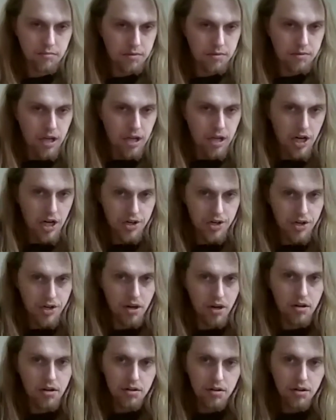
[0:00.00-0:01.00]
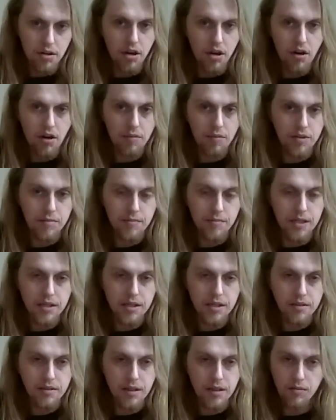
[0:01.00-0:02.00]
Kitchener, I'm going to
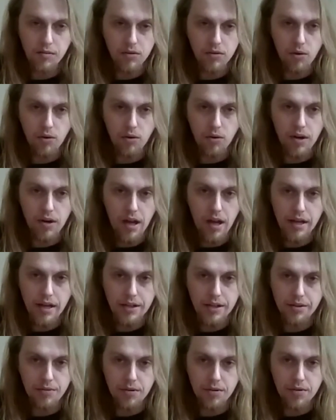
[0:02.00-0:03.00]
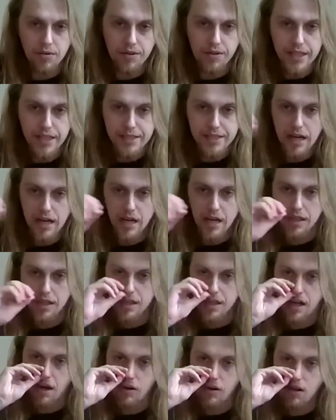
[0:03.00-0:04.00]
be in Laurier doing things down
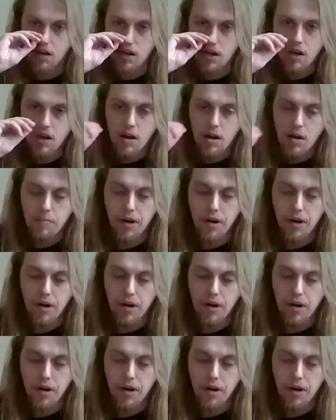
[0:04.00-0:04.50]
there. Yeah.